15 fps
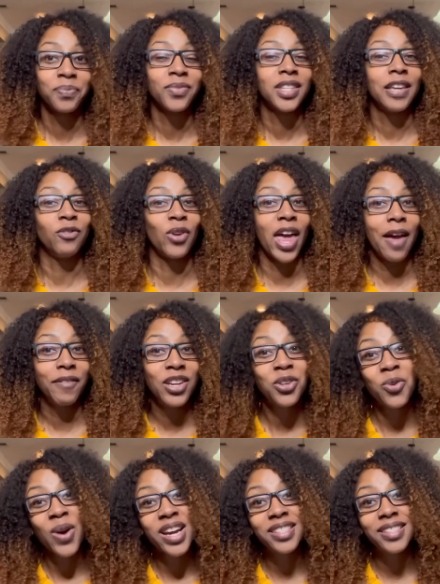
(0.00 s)
If you have any
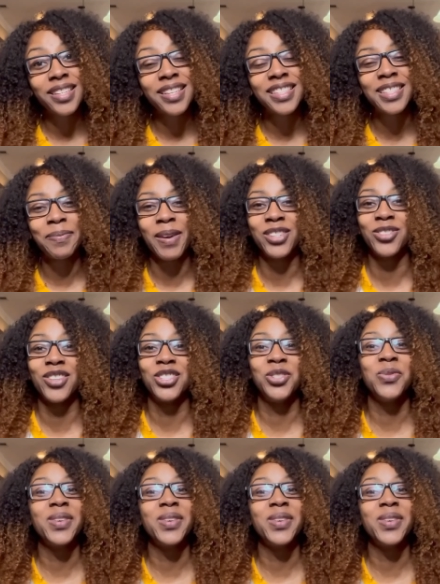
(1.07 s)
questions, make sure that you